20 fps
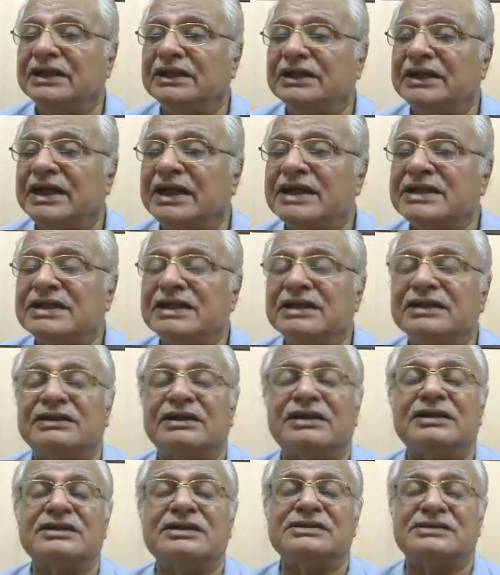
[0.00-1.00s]

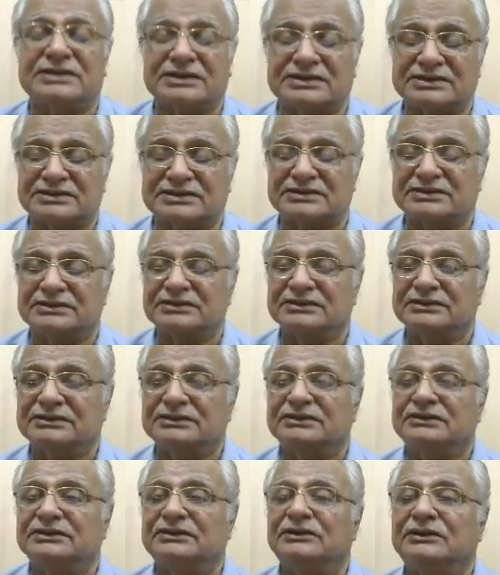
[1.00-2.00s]
1836,
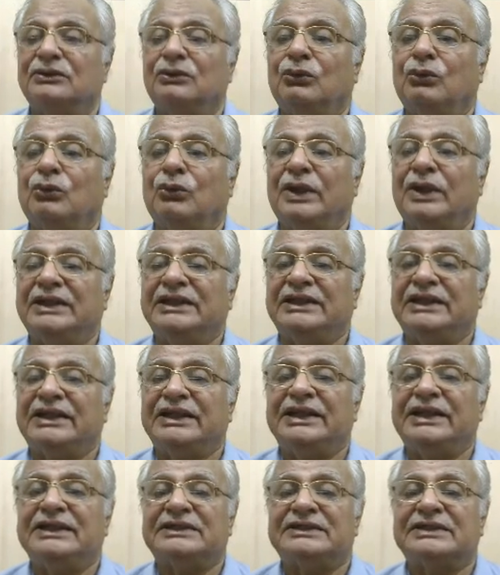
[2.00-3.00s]

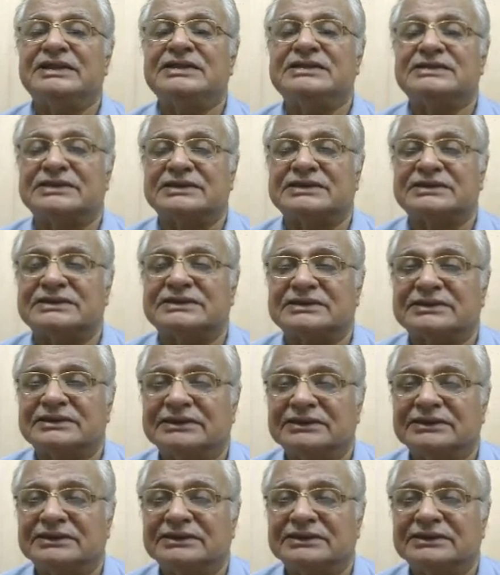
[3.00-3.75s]
1836.